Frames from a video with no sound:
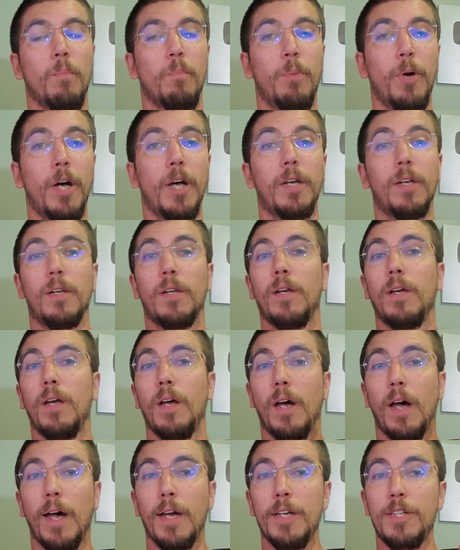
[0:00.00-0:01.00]
But
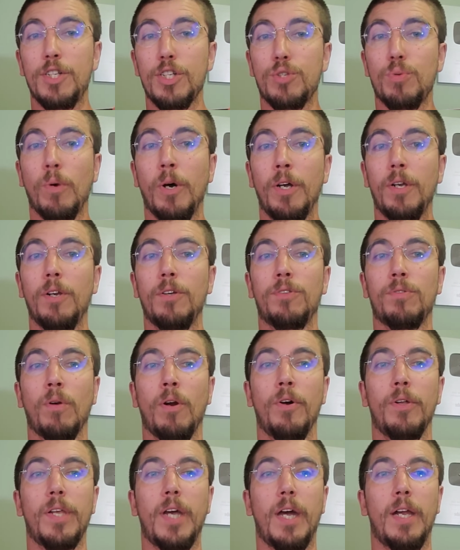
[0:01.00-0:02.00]
I just wanted to
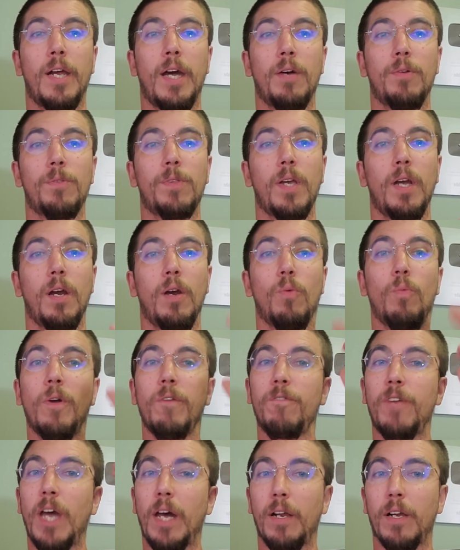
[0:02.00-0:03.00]
throw that out there.
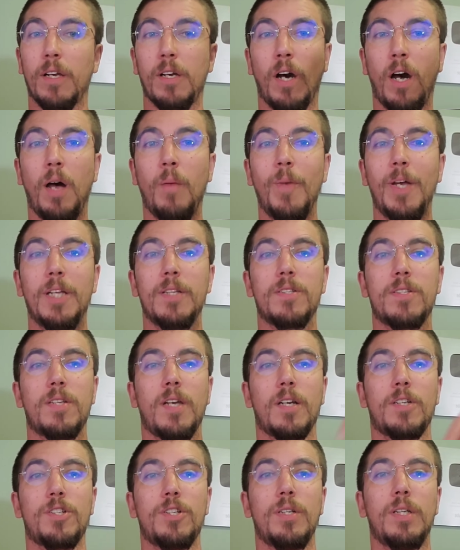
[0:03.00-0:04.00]
We've got a comment
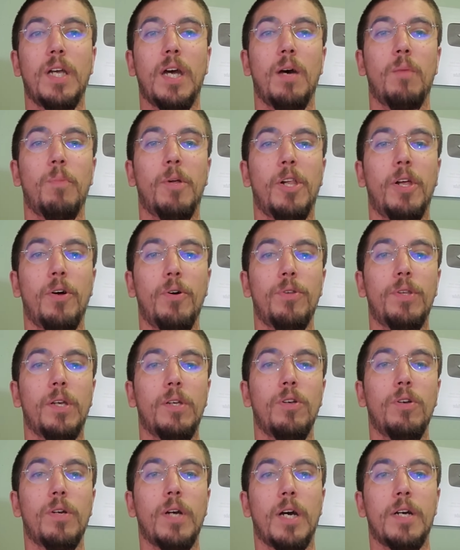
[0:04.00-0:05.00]
section down below
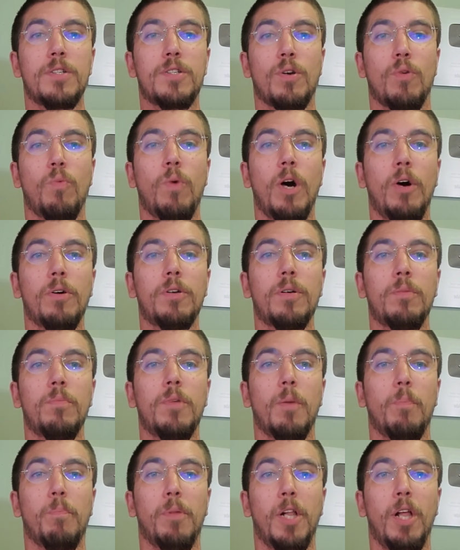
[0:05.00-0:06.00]
that you guys are welcome
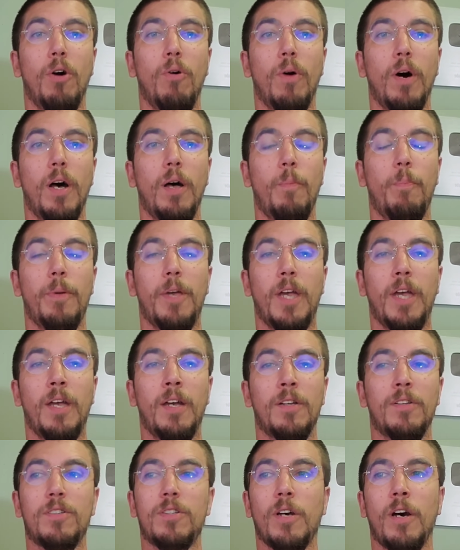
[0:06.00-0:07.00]
to blow up
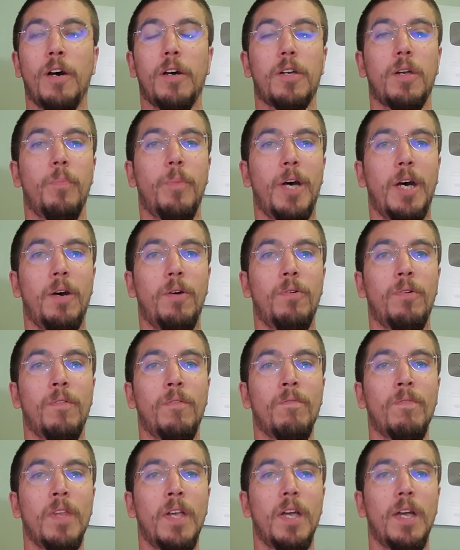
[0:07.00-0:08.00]
and talk about
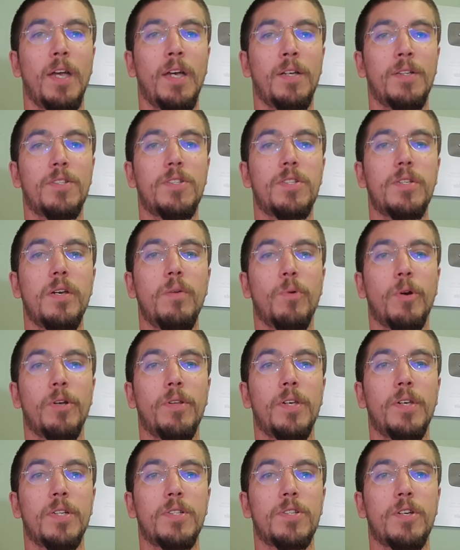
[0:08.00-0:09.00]
and see
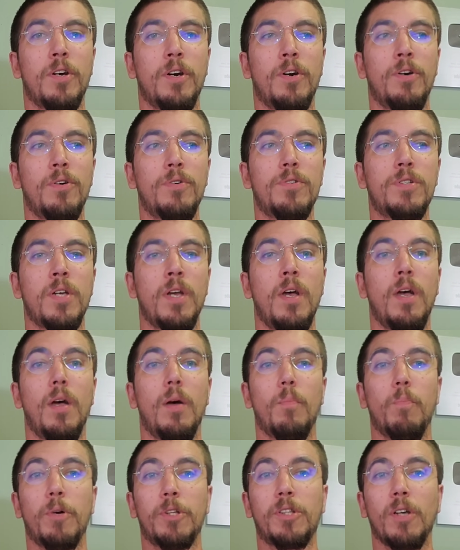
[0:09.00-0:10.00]
where this goes.
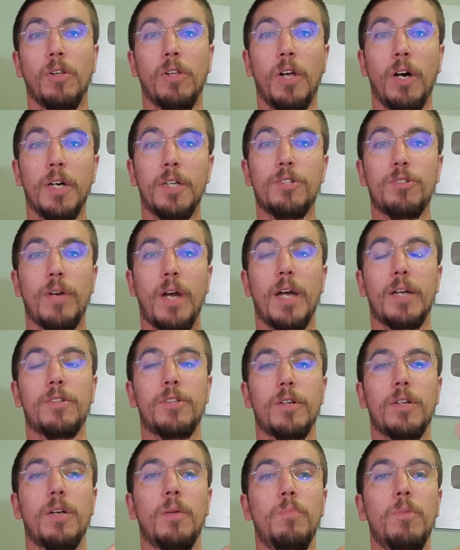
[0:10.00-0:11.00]
But the lawn
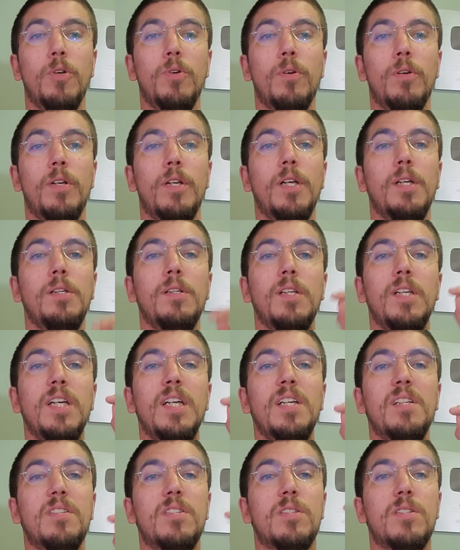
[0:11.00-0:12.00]
tractor community
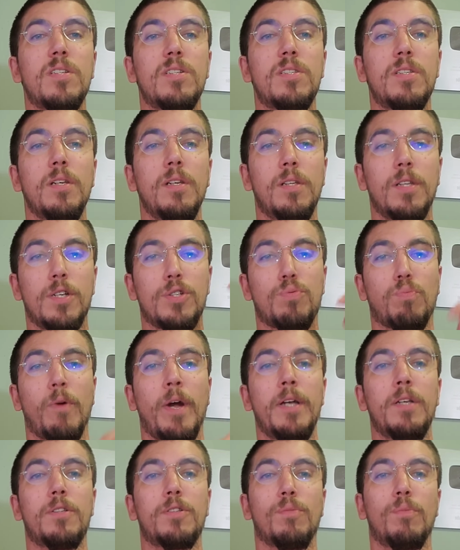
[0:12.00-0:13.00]
needs to see this
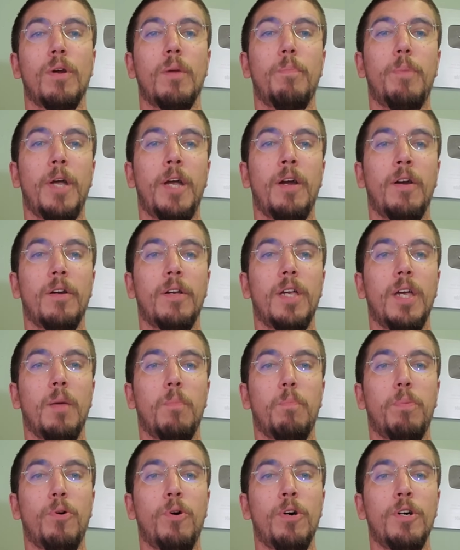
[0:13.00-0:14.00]
right to repair
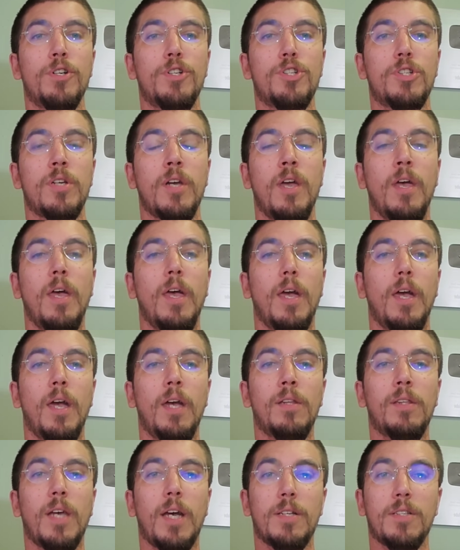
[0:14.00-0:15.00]
get pushed,
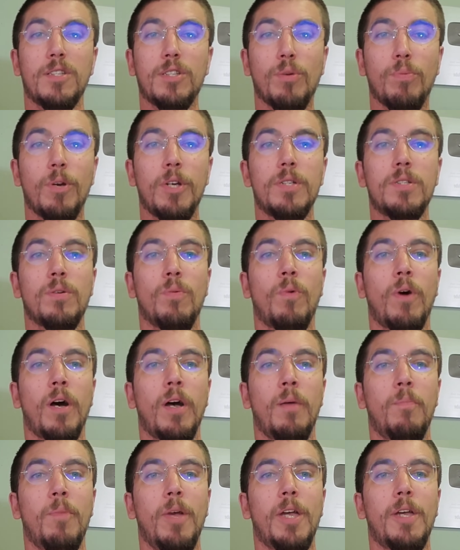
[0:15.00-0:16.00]
and that's the reason
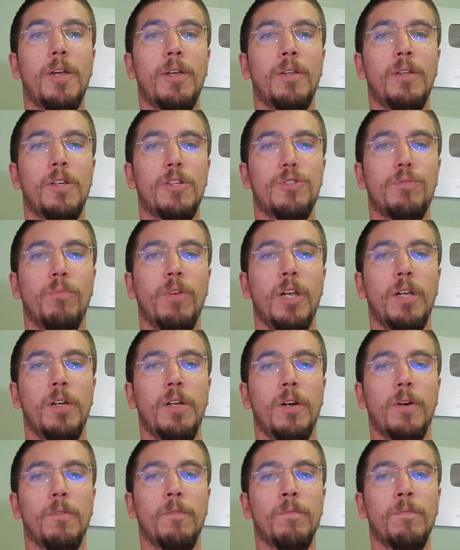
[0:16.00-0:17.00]
why I'm making this
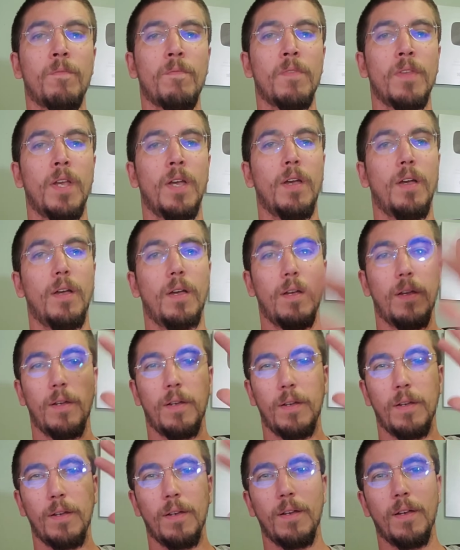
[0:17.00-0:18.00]
video.
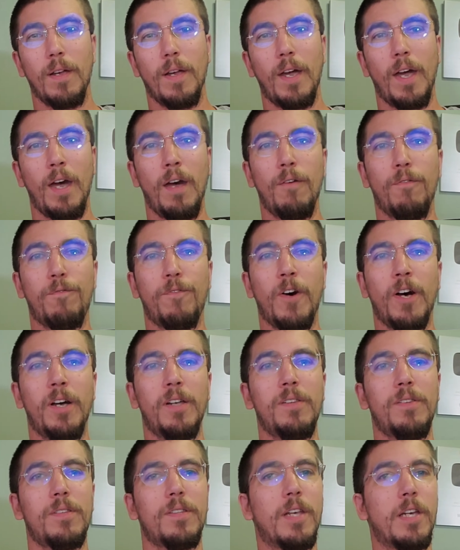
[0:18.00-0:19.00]
Have
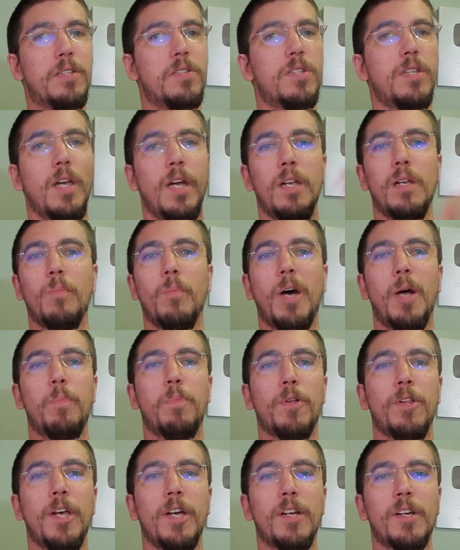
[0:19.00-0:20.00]
fun. That's the end of my
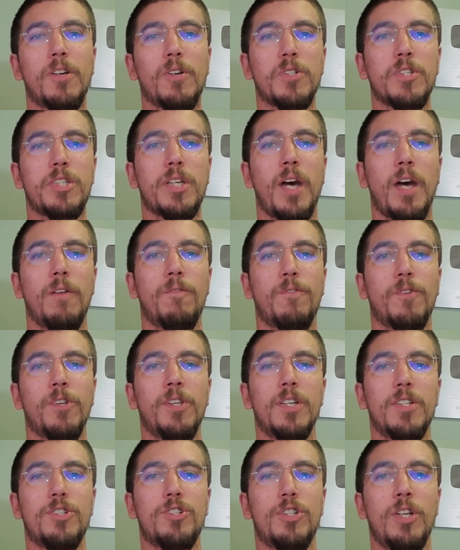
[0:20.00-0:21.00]
political side for
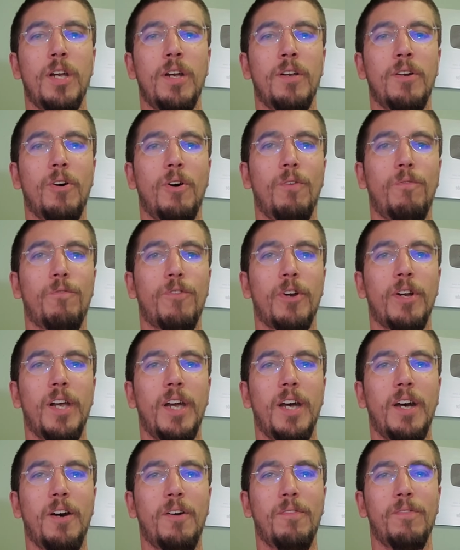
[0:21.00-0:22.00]
this channel for
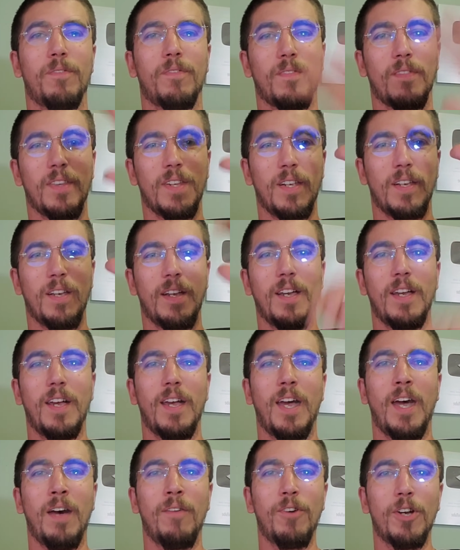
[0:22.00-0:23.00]
now.
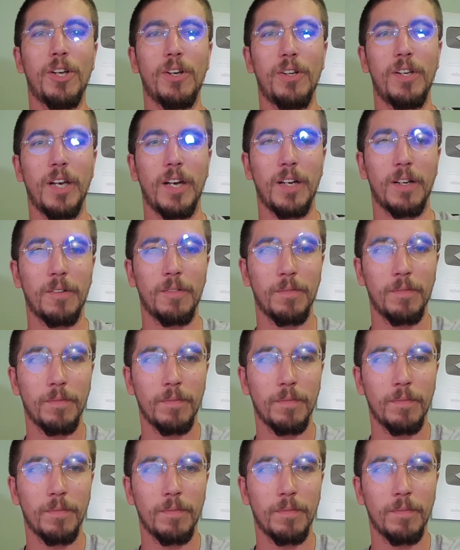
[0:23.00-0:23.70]
Have a good day.